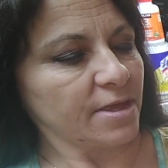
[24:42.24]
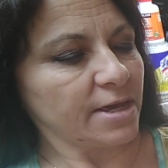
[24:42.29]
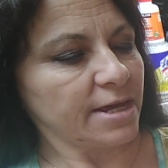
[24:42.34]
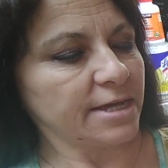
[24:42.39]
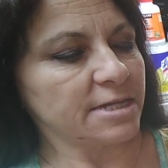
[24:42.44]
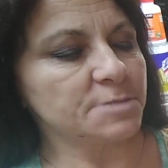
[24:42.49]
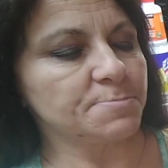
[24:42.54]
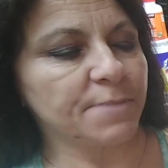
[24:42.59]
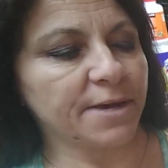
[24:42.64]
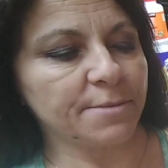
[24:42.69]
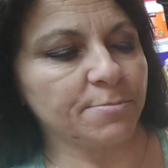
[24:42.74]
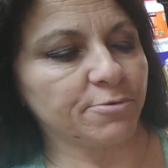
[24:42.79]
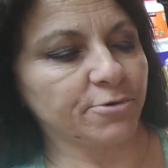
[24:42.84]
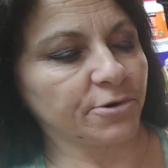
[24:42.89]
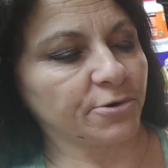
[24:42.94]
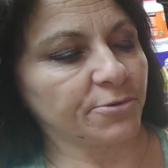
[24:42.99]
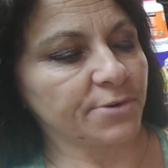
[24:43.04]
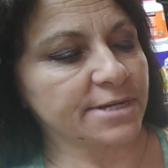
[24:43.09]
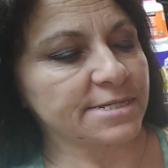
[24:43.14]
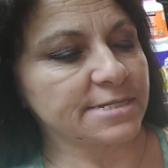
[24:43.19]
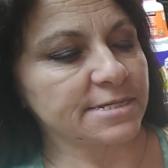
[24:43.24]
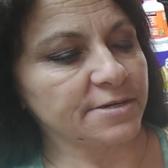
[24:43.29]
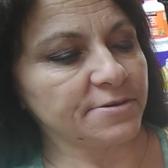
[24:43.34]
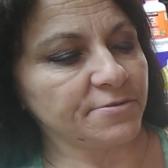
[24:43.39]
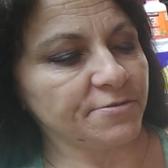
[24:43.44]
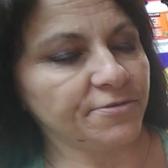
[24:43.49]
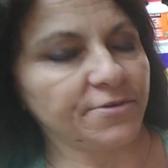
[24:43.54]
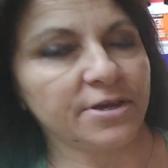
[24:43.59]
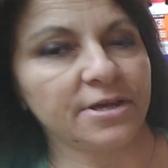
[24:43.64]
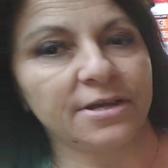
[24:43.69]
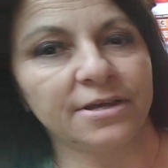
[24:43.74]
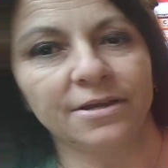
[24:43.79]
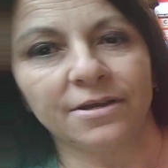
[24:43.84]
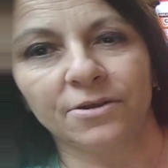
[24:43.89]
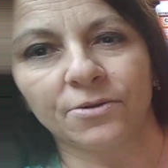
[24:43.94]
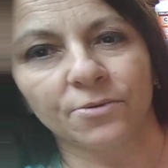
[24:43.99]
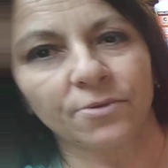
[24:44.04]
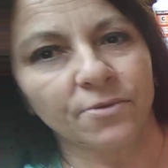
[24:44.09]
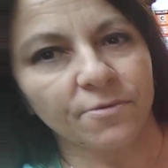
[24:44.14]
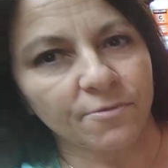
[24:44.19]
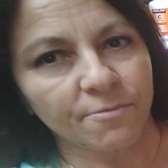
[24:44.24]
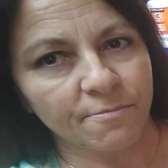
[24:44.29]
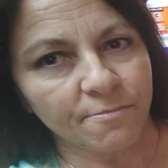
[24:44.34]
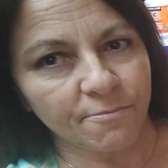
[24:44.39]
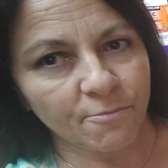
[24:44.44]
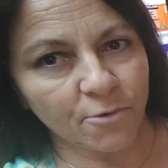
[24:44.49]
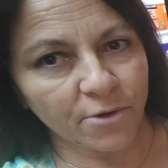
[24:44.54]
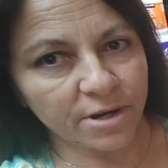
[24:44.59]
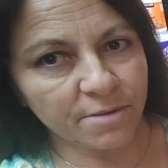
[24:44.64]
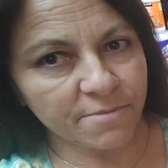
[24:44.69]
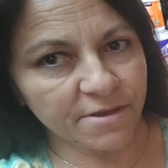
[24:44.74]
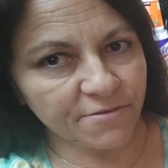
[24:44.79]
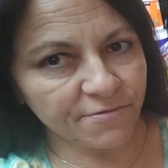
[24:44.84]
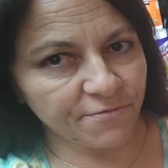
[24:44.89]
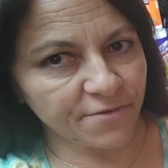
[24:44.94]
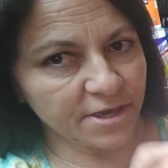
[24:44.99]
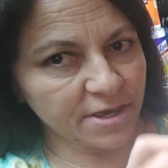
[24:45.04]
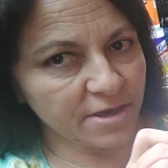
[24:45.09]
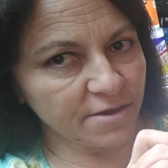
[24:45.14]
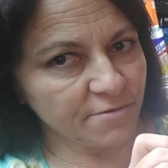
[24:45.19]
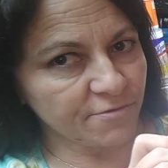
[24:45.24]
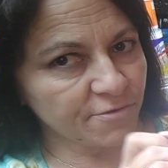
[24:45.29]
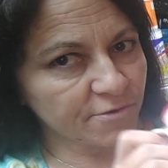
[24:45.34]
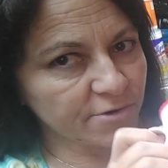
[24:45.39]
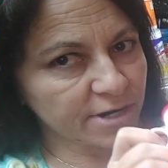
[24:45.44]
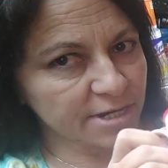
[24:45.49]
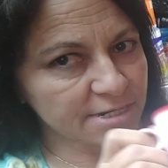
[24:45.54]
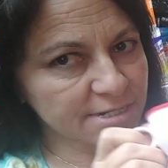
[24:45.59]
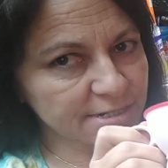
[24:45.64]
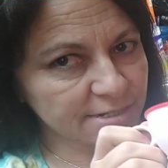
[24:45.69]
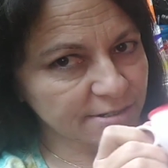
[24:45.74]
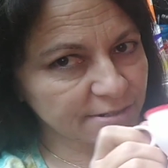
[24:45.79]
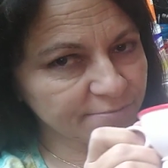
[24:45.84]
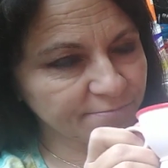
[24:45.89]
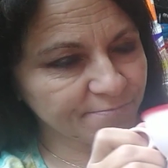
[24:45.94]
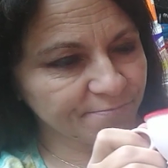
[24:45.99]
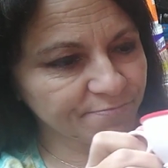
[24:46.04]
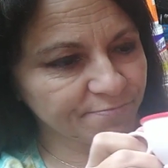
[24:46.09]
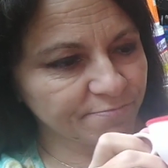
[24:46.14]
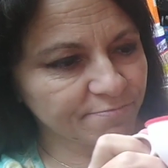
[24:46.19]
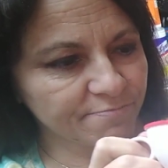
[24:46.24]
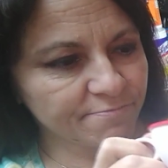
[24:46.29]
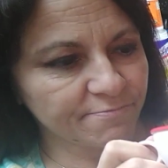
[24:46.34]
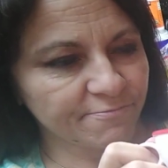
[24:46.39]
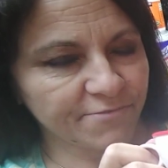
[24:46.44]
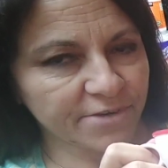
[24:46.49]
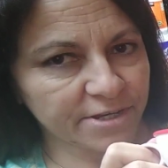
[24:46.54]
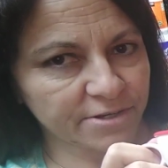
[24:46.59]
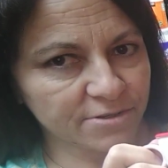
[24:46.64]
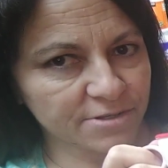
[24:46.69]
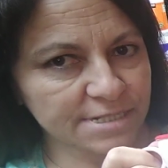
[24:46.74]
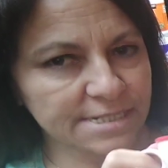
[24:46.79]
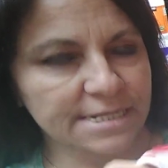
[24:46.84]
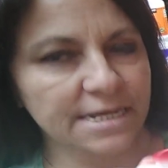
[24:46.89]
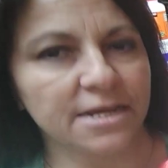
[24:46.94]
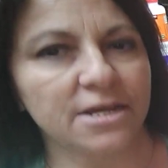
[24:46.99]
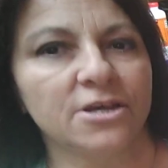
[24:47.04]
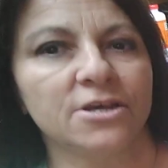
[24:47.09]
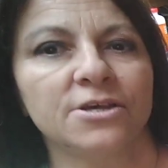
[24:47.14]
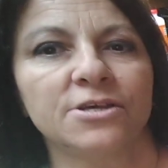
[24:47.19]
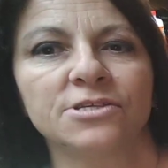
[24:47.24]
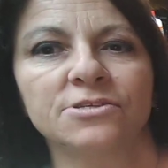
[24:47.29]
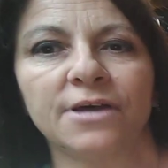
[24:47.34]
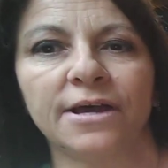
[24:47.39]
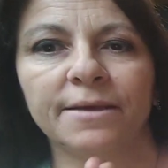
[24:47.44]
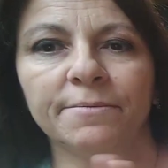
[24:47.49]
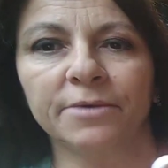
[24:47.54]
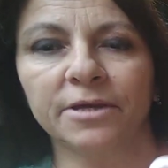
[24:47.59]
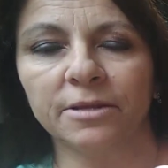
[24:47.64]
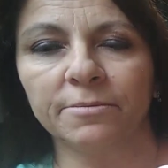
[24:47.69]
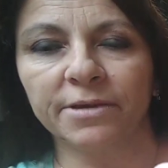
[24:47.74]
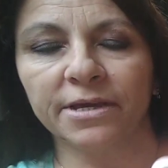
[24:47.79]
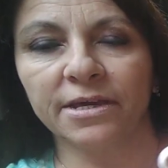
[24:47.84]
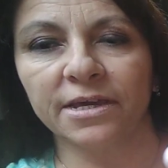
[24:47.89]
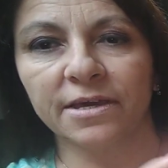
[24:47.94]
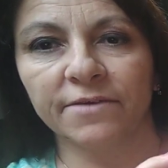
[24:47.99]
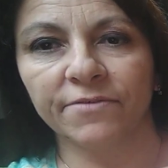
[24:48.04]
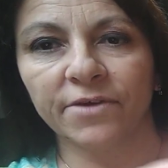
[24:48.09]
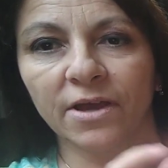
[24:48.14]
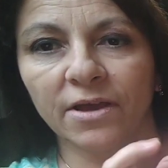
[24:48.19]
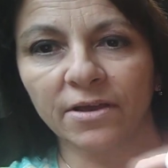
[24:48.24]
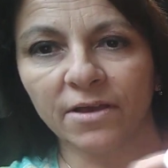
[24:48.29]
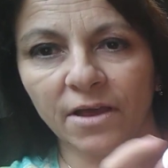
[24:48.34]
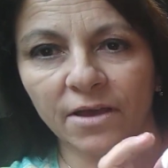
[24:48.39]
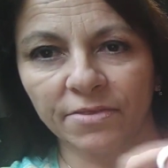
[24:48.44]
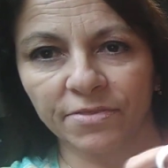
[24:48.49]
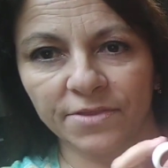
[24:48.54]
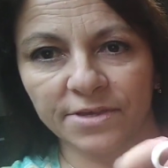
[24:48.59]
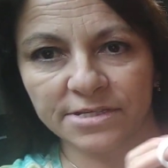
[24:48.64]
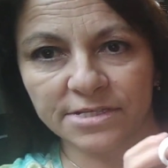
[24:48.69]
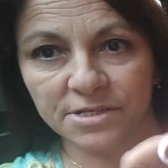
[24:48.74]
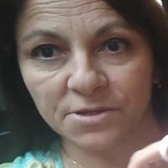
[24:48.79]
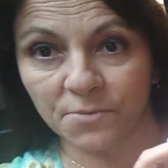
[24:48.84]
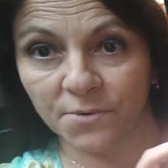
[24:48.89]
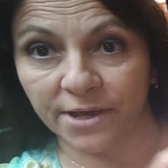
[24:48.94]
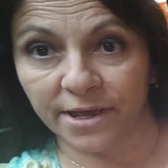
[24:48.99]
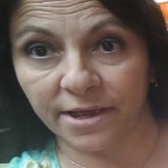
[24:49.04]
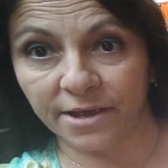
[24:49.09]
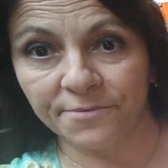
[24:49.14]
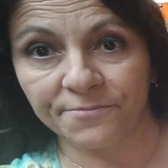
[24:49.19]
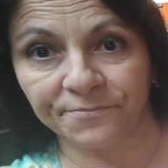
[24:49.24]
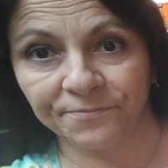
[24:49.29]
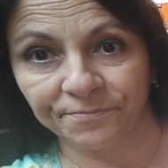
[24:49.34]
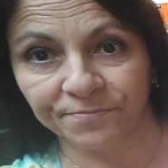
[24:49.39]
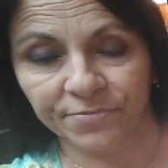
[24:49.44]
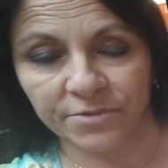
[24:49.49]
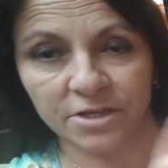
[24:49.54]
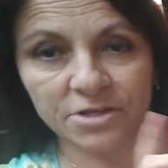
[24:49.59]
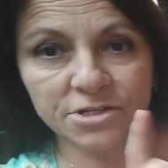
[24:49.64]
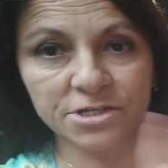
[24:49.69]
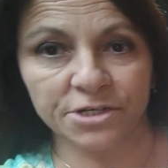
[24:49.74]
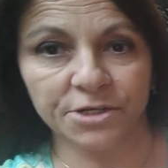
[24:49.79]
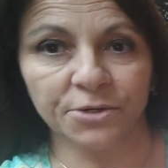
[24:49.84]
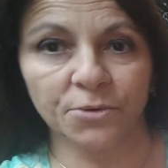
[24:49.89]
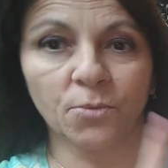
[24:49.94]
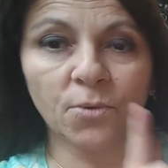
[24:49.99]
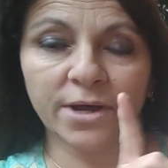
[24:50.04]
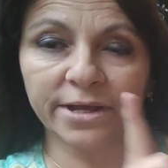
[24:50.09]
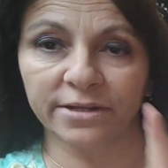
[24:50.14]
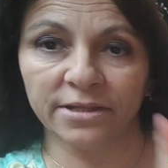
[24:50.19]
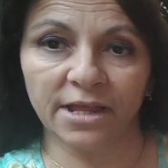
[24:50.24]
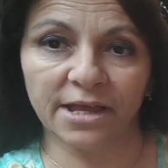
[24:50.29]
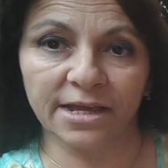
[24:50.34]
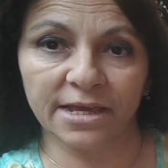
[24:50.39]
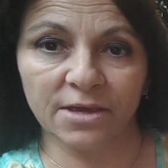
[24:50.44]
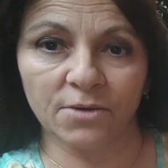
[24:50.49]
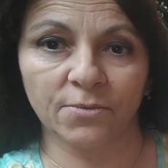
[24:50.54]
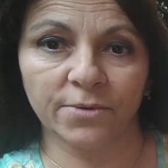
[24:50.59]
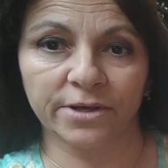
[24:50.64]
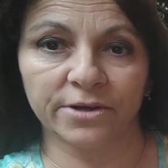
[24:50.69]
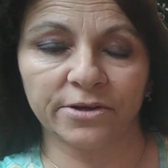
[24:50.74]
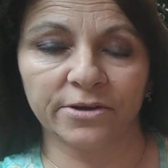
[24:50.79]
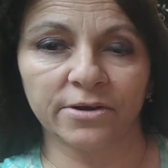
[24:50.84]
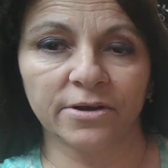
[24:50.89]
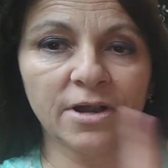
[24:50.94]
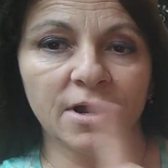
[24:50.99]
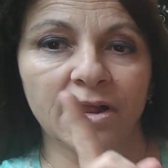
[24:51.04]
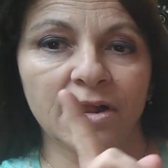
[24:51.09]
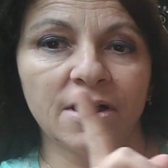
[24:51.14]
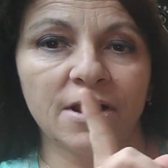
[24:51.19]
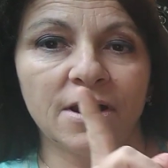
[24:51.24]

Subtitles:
It's by Progressive. One of my favorite funnels. So I'm going to be giving this away to one lucky winner.